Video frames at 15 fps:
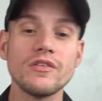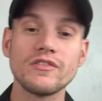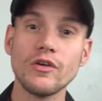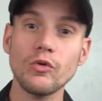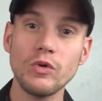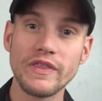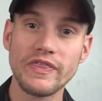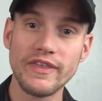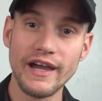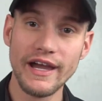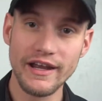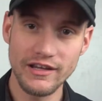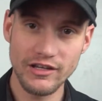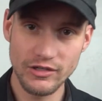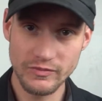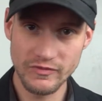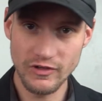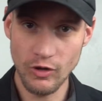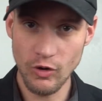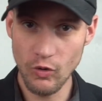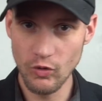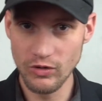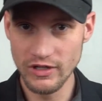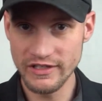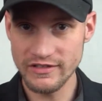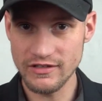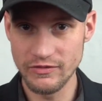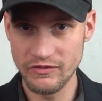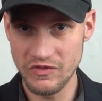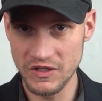So with that comes a whole
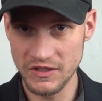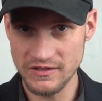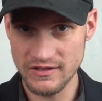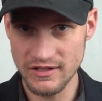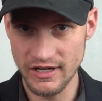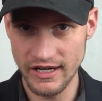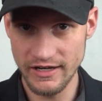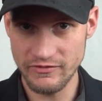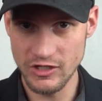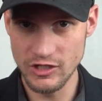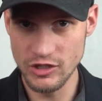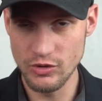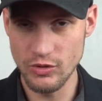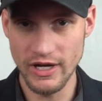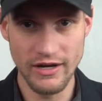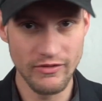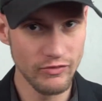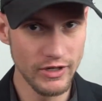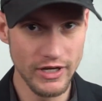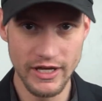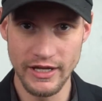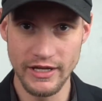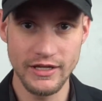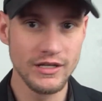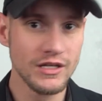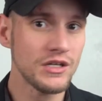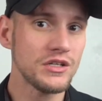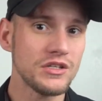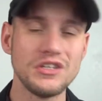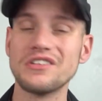list of things that I have to do every day
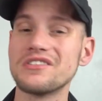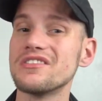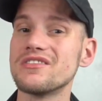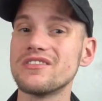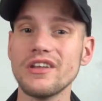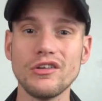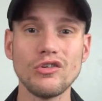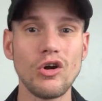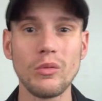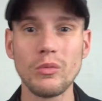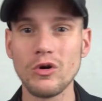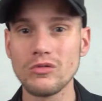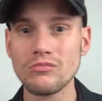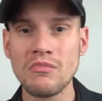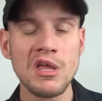just to stay normal,